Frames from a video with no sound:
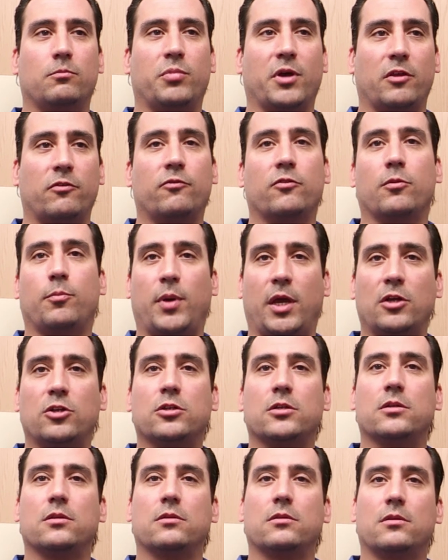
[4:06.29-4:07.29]
best for the
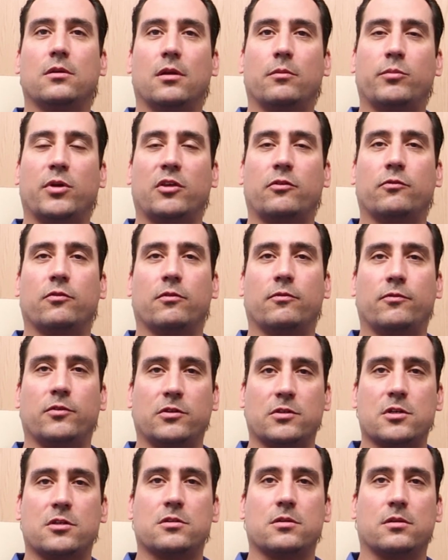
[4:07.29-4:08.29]
patient and best for the
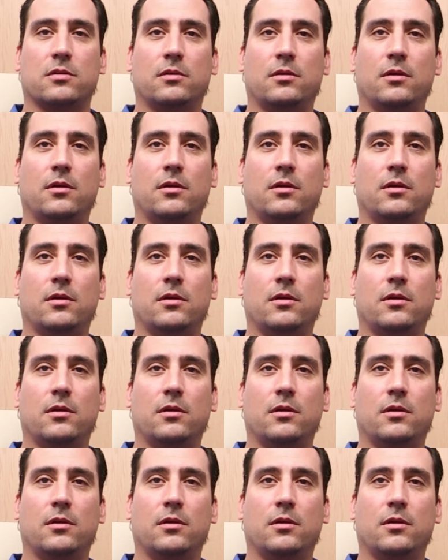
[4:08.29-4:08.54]
physician,